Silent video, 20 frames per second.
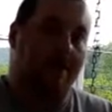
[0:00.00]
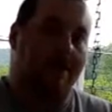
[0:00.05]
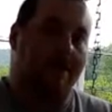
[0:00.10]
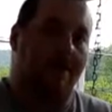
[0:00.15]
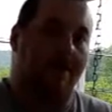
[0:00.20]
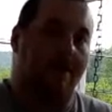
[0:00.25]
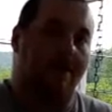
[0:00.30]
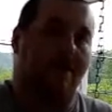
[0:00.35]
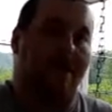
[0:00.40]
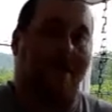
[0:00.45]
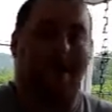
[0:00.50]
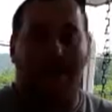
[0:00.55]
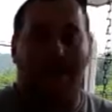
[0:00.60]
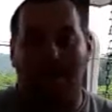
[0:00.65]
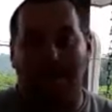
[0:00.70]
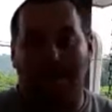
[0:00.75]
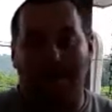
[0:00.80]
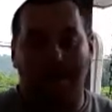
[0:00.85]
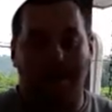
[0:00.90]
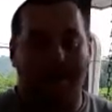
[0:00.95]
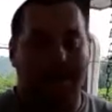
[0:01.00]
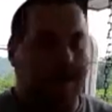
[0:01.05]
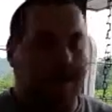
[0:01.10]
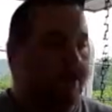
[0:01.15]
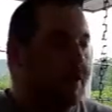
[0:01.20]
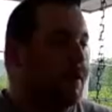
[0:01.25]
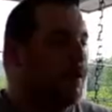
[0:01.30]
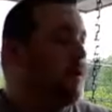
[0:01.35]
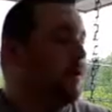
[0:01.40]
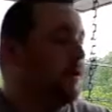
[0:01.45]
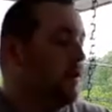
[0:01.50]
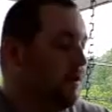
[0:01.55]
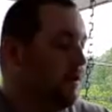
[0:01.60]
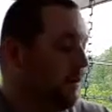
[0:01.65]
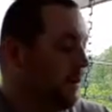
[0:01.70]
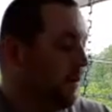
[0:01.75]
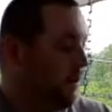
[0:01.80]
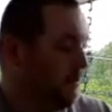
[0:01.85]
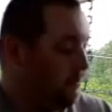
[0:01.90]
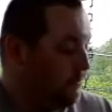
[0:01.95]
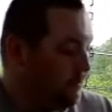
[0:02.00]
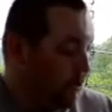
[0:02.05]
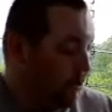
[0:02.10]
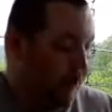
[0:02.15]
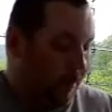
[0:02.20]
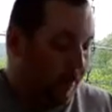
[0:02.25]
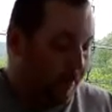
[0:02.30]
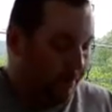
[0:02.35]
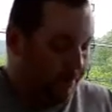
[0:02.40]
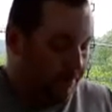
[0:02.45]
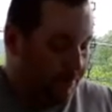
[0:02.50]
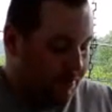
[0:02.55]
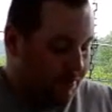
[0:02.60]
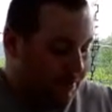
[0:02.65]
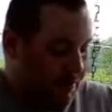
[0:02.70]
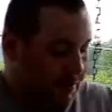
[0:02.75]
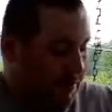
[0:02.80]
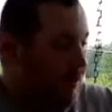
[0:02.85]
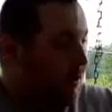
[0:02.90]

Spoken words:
Saturday, but I got busy. You know, shit happens.